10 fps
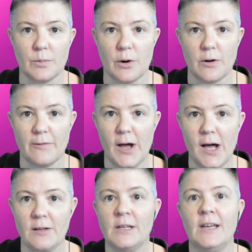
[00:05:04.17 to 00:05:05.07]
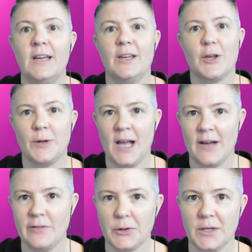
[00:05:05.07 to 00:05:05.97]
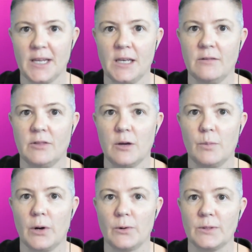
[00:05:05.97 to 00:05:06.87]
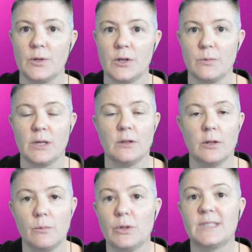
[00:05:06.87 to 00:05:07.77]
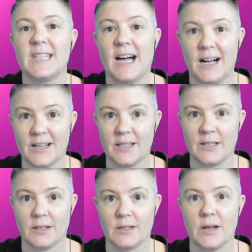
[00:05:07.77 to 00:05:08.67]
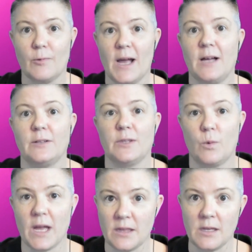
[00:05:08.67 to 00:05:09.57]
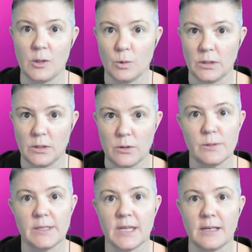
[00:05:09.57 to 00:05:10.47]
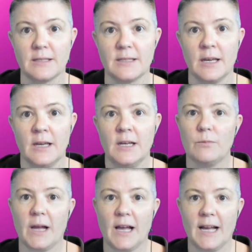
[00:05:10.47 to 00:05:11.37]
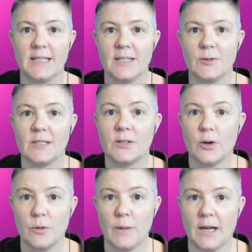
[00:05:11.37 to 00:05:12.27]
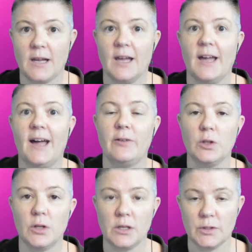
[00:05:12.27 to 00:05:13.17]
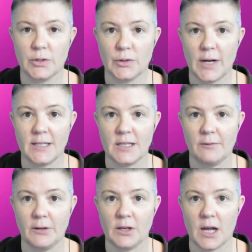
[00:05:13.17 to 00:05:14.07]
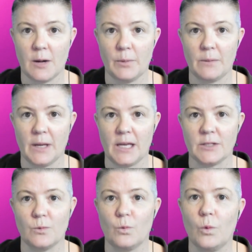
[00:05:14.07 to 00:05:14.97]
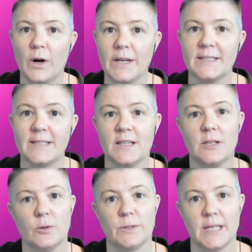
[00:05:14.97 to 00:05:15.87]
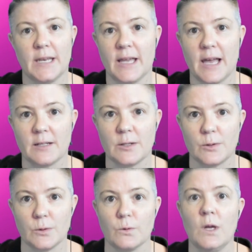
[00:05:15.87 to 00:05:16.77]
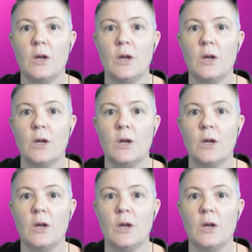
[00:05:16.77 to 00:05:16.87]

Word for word: profile, go and have a look at any of their posts. You could be a lot more targeted around the way that you would use this. My idea is go back, have a look at your strategy for your company page. What is it that you're setting out to do?